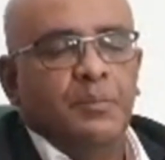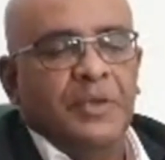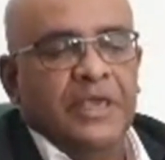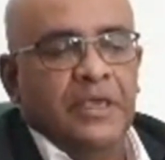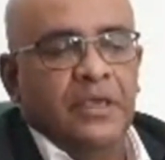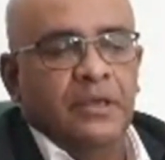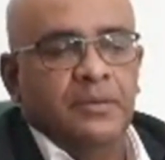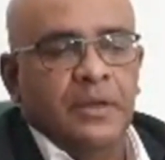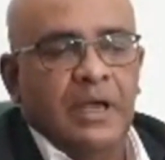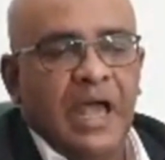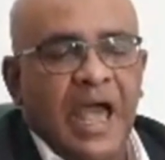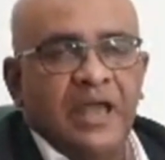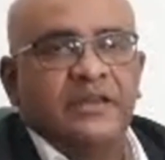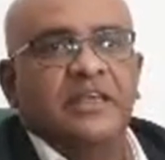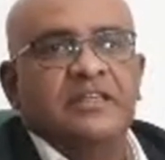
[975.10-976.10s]
being
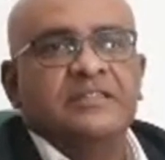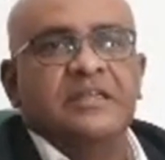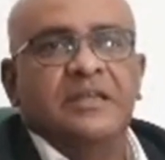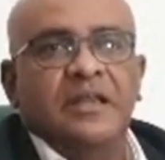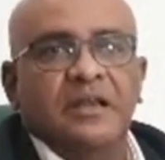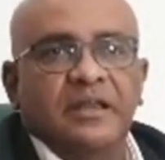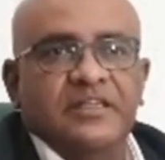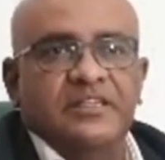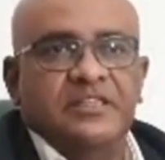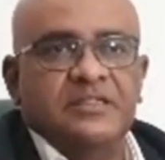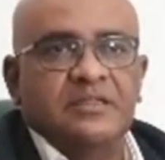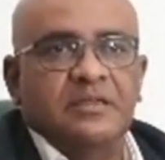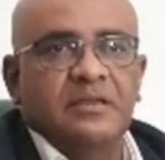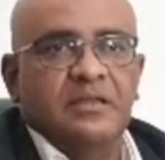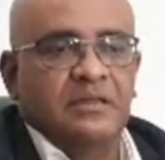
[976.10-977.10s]
added to the
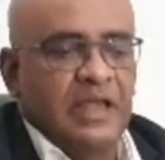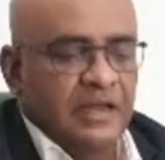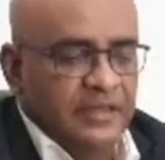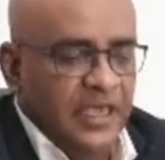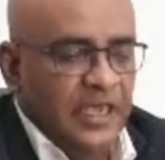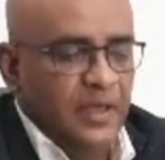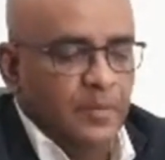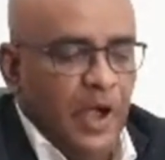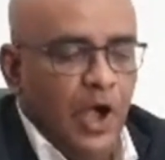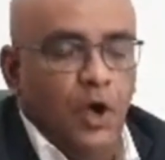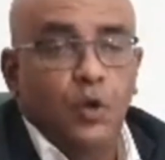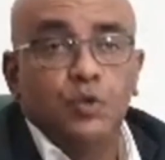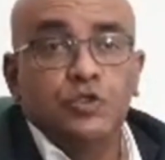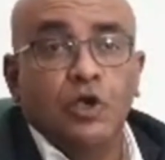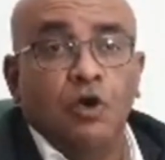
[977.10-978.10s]
list that came
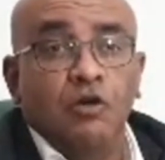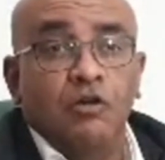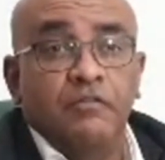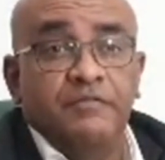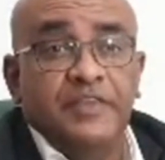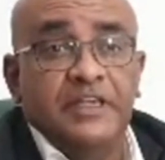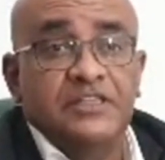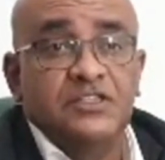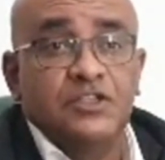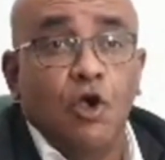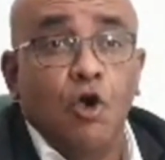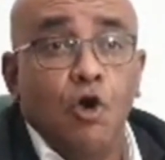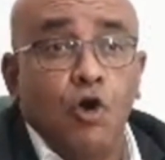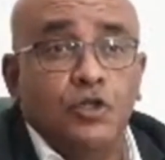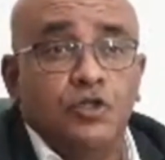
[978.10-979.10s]
out of this
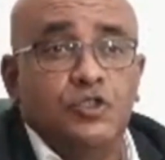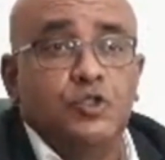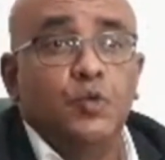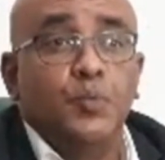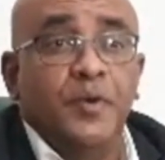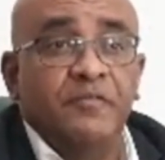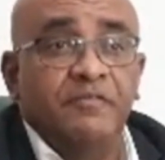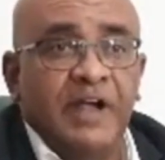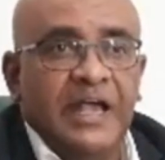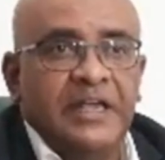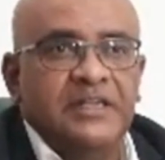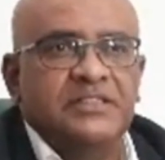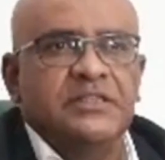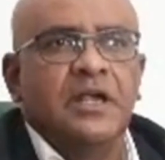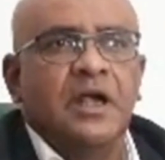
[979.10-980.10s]

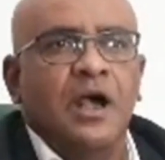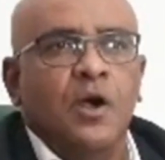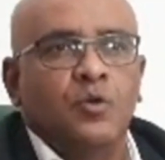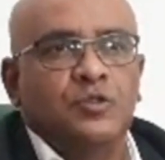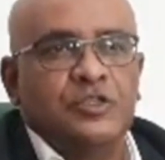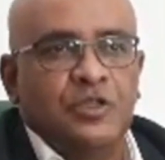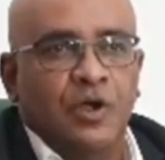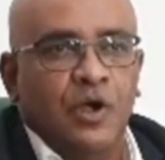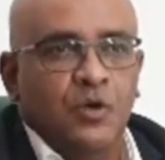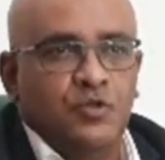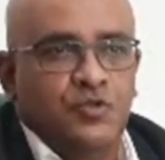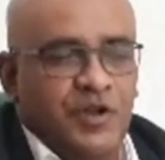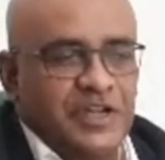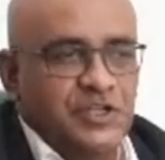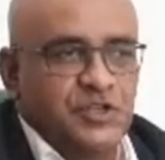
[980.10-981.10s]
unsupervised
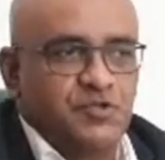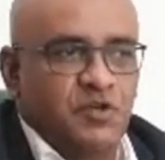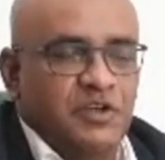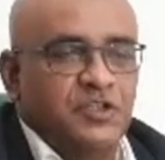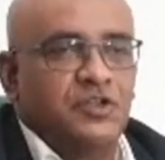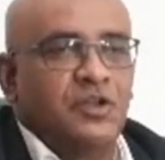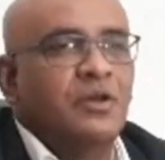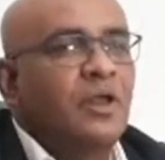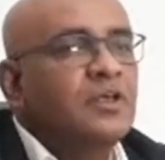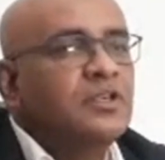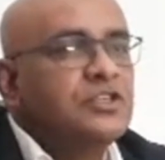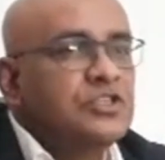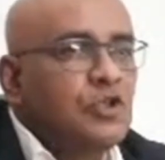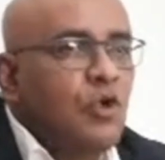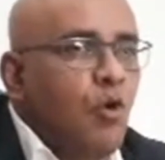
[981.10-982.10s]
house-to-house registration.
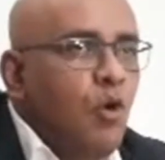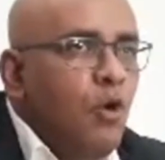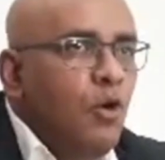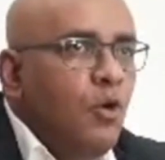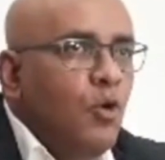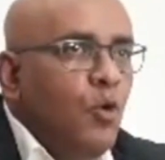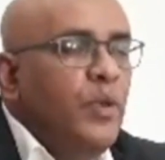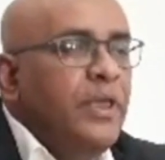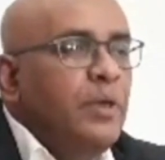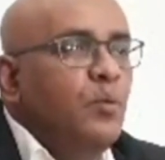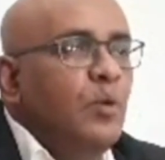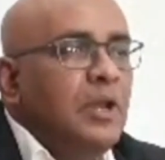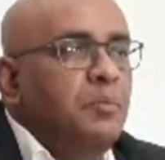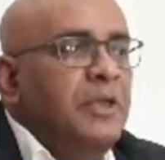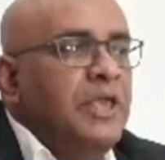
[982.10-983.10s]
So we
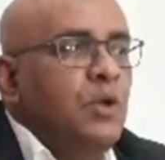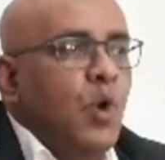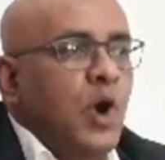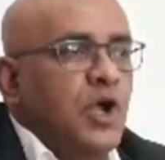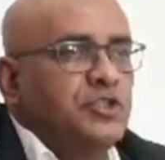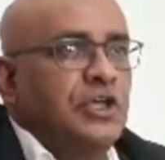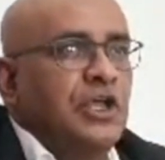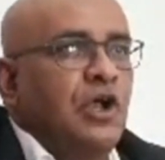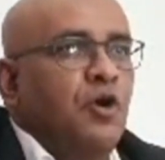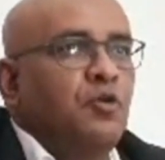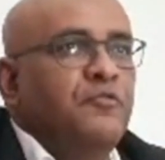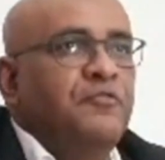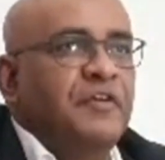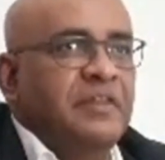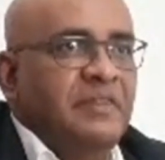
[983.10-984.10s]
will be watching
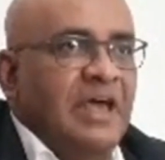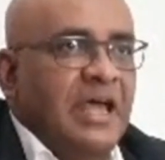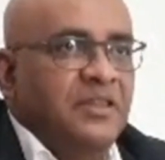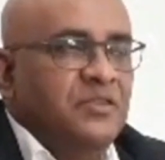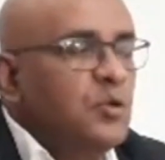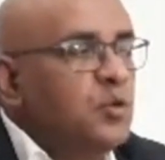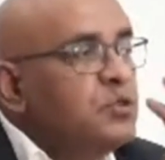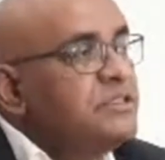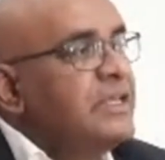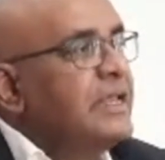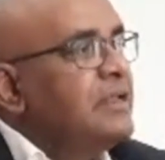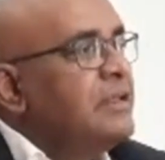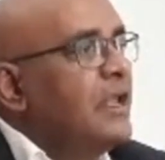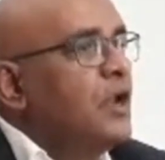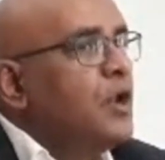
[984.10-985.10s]
out for that. Don't
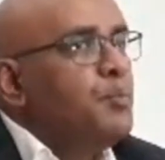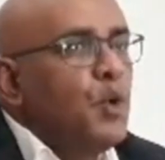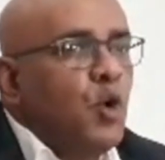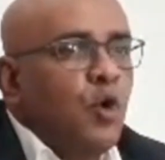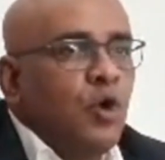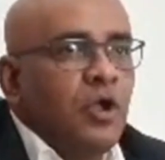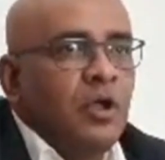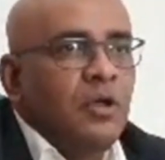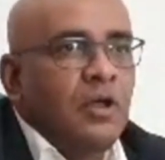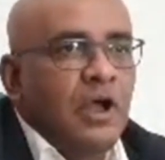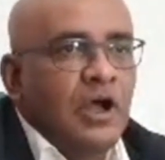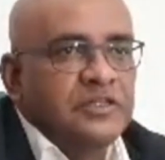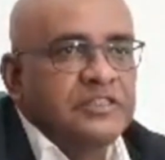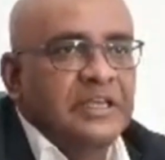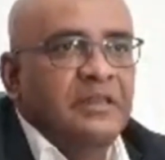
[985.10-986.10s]
think they'll poke
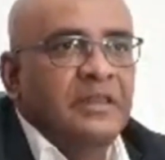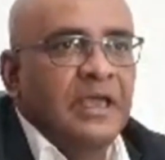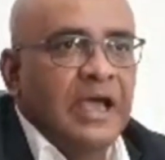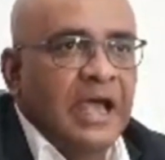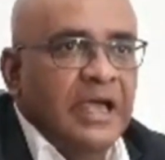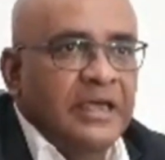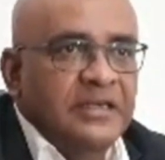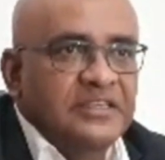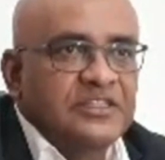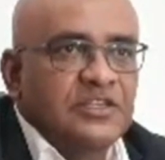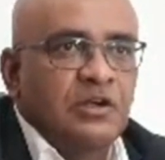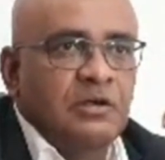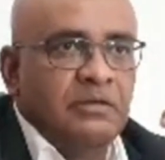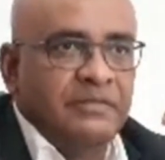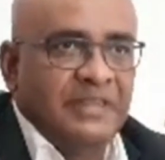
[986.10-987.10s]
us in the
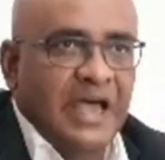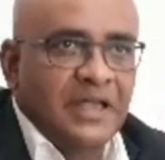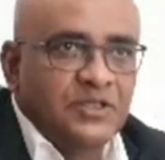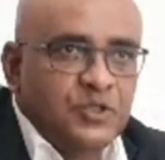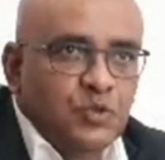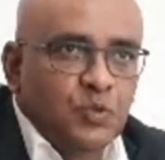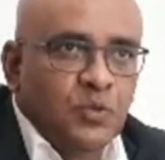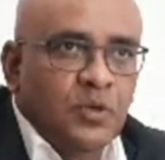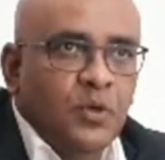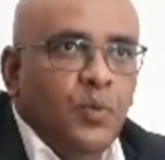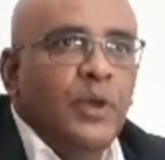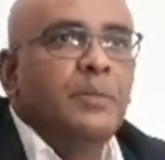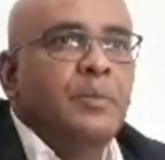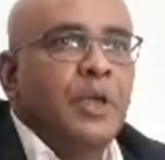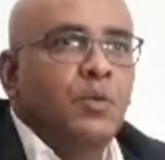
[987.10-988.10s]
eyes on that too.
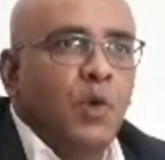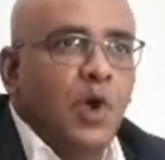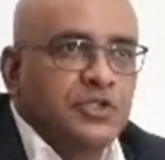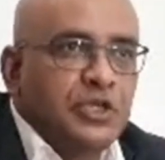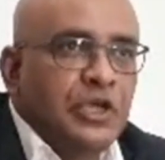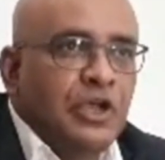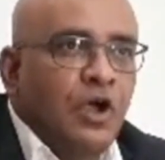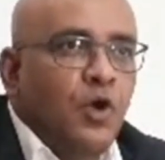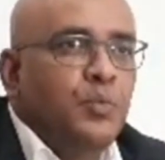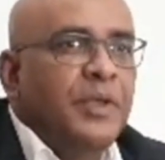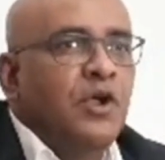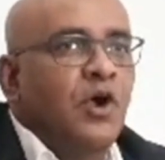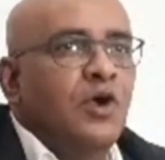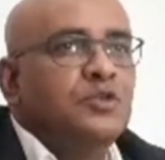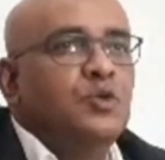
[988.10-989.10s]
We'll be watching out
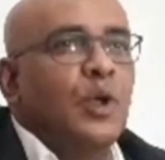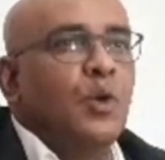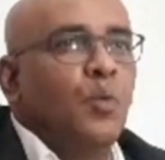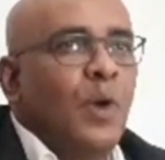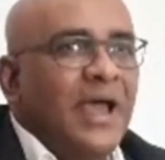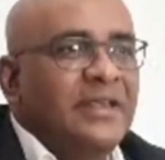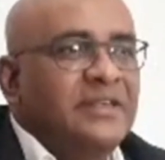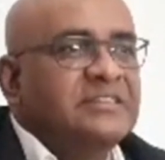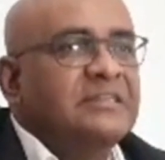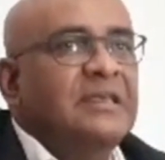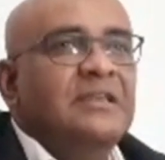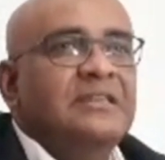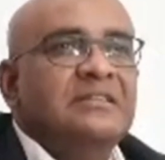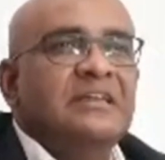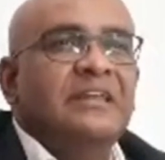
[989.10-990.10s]
because we're wise
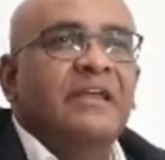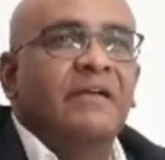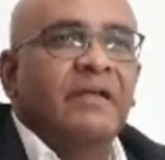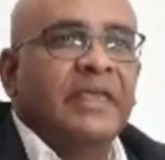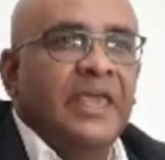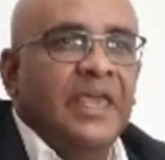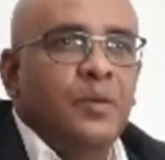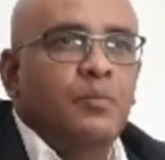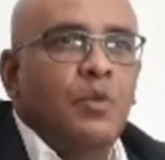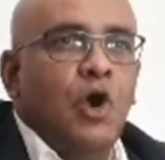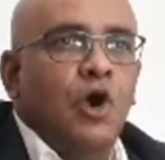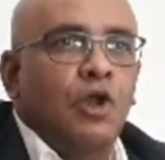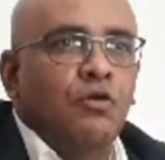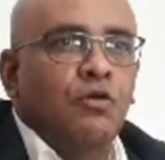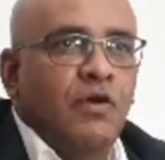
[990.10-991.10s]
to their
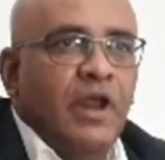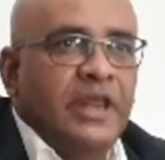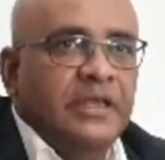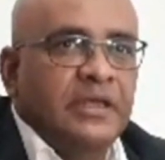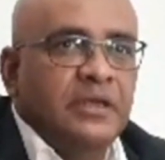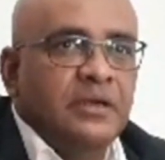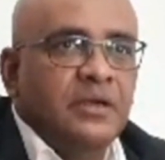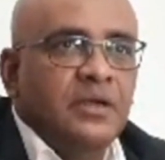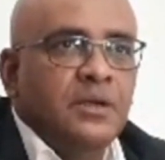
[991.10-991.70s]
game already.